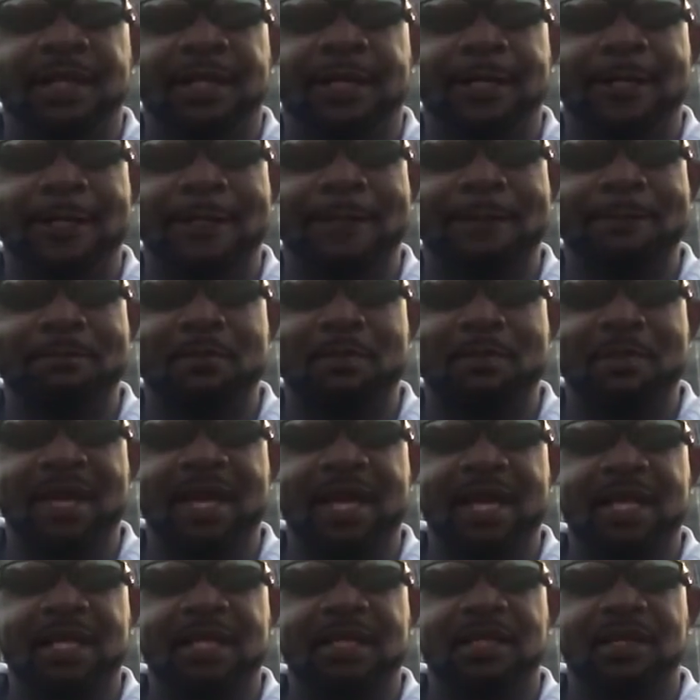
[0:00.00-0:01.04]
Um,
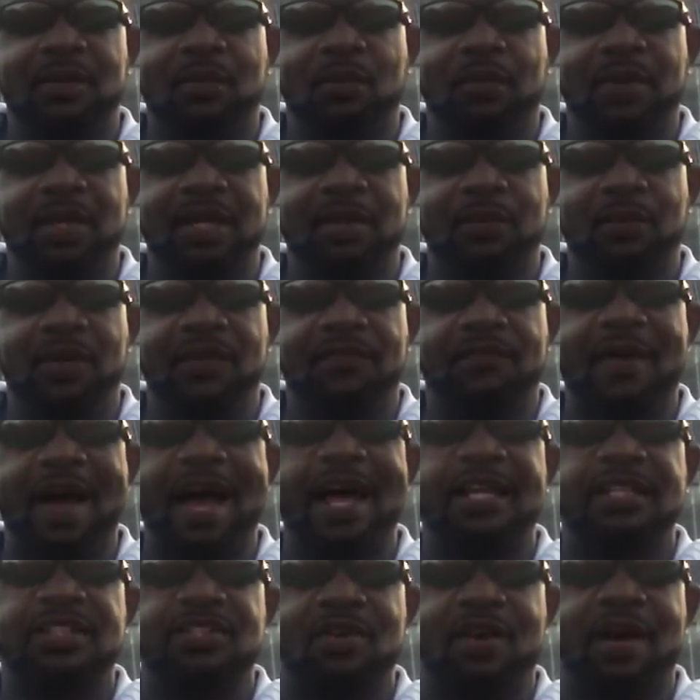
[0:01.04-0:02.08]
men, we, we
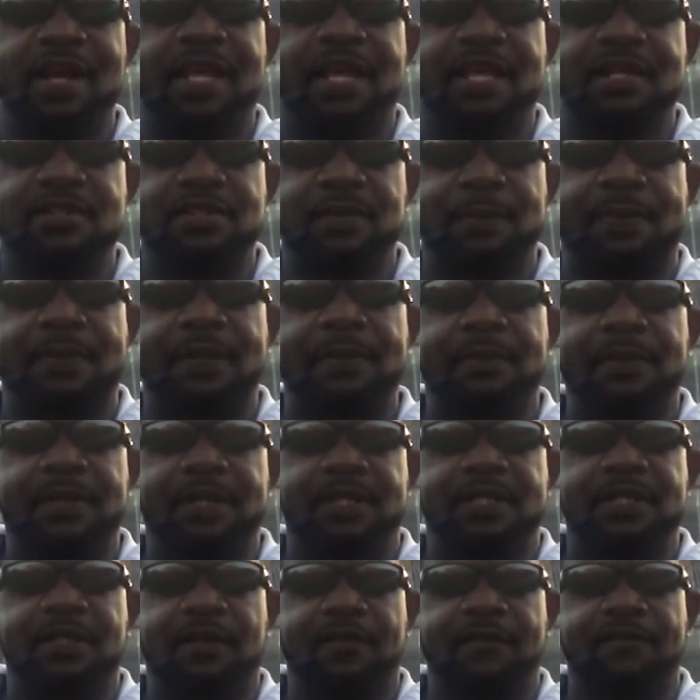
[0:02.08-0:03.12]
finally started getting some people
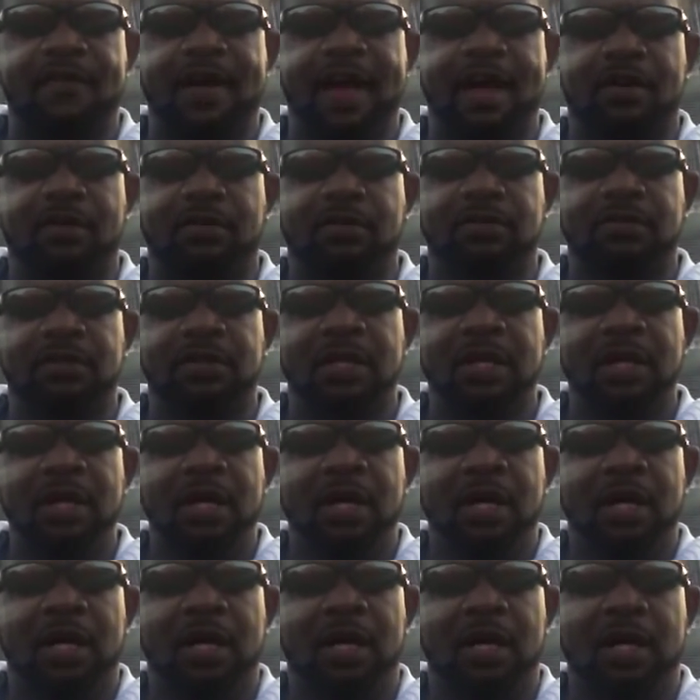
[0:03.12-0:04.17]
into the finals.
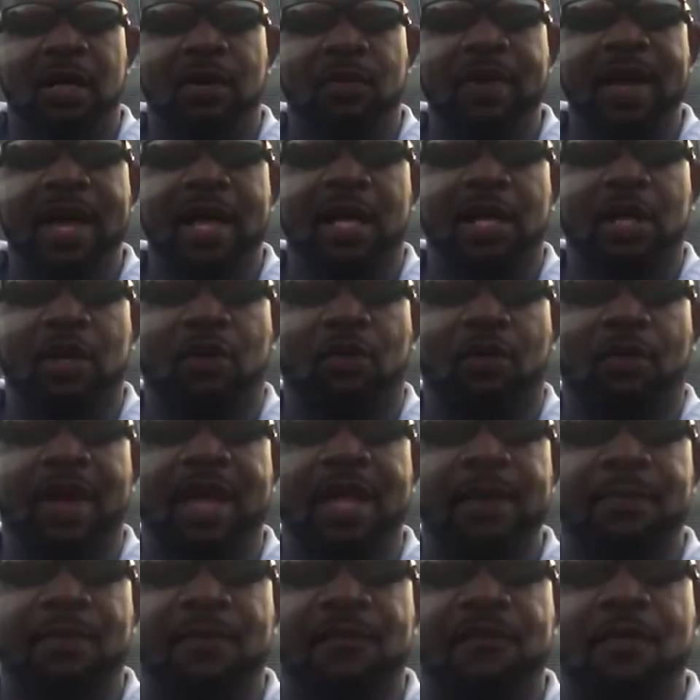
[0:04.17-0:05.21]
Uh, we had a
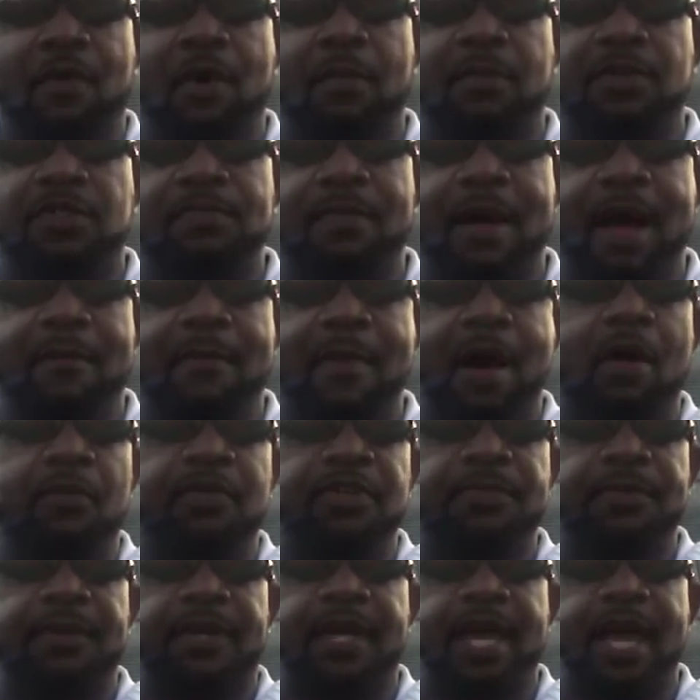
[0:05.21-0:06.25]
great performance by
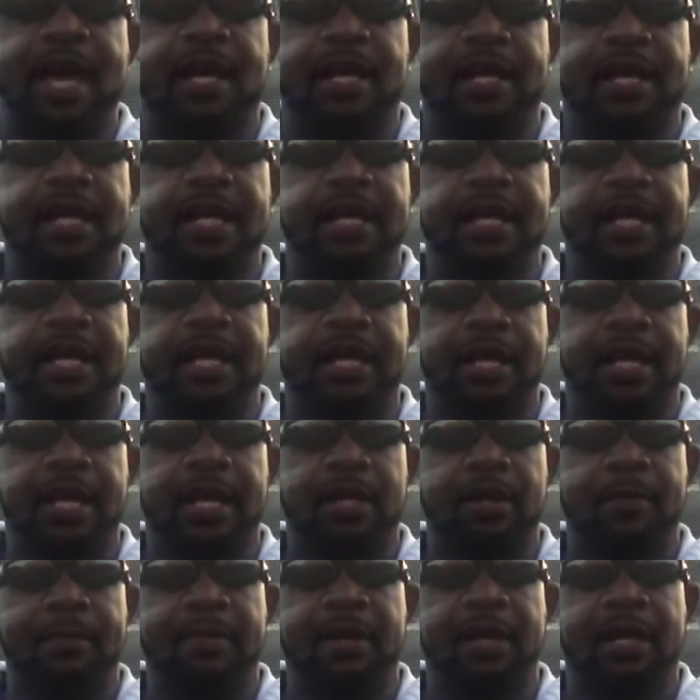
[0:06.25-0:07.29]
Maurice Buchanan and, and,
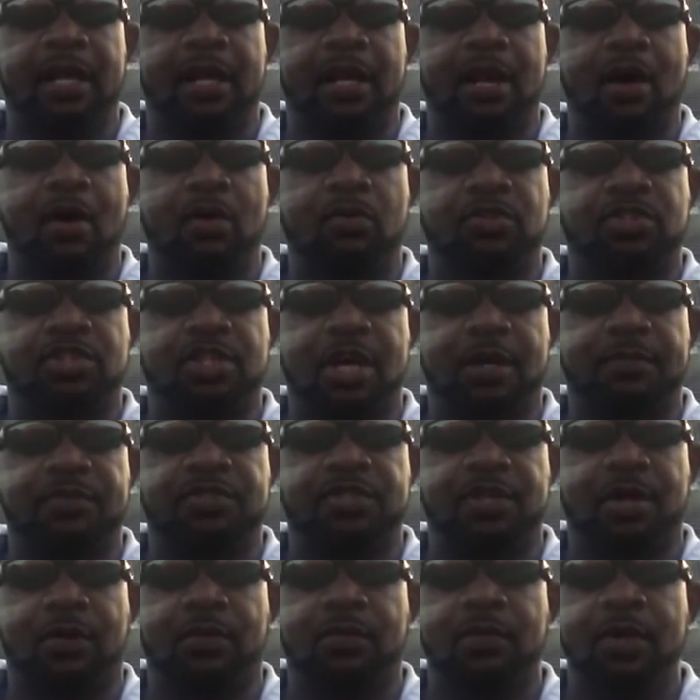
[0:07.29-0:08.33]
and the men long jump.
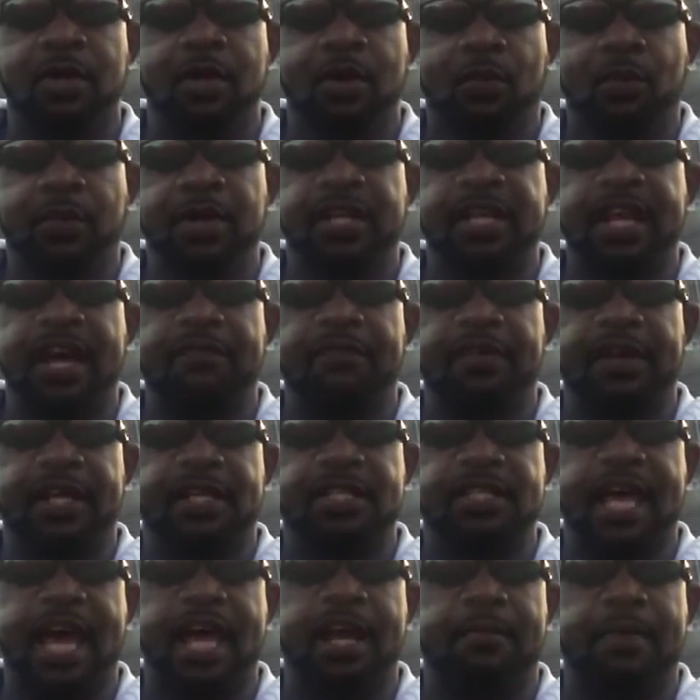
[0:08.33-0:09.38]
So we definitely
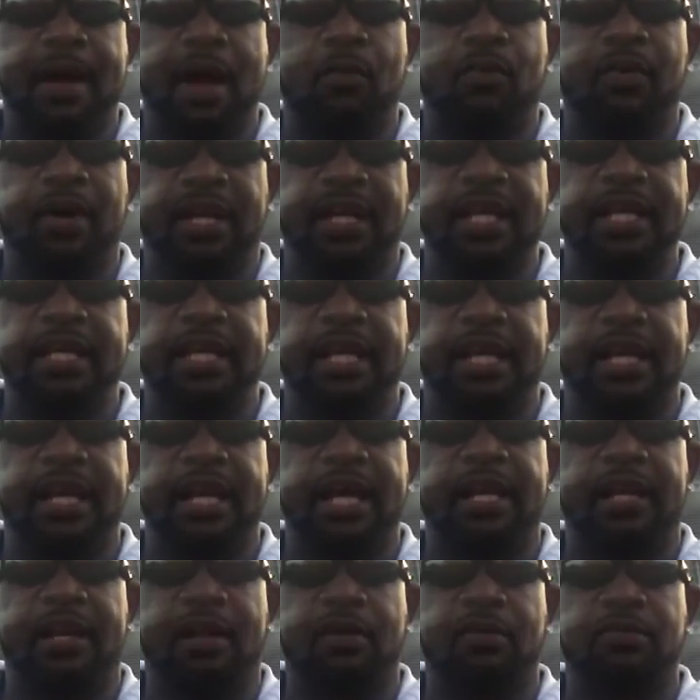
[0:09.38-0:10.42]
excited about what he did in
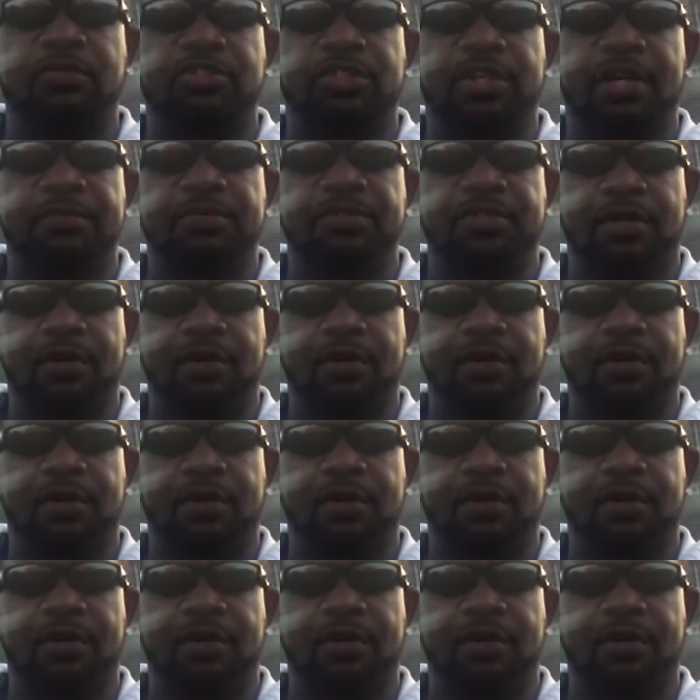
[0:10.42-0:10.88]
that long jump.